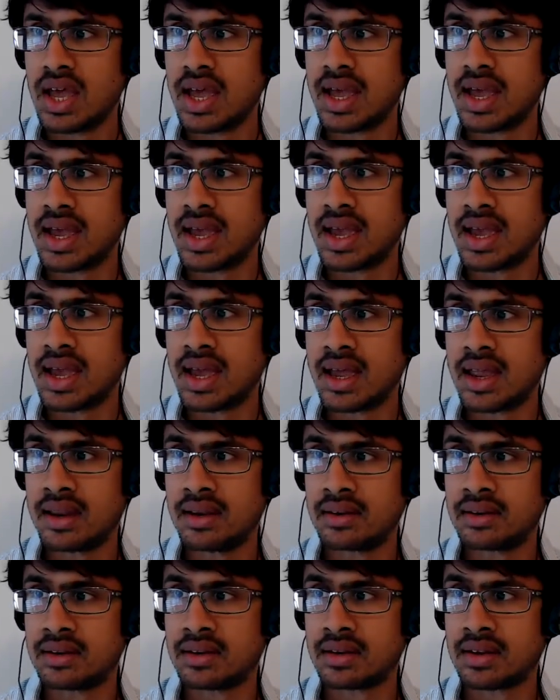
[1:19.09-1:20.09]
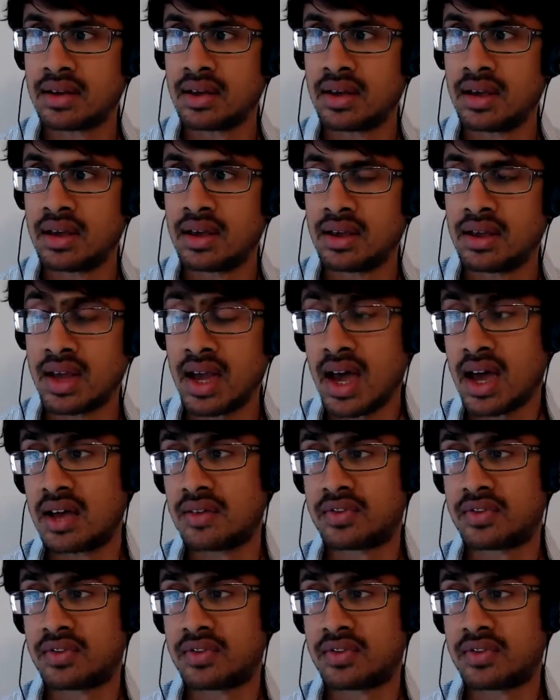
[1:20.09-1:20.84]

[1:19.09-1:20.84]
And yeah,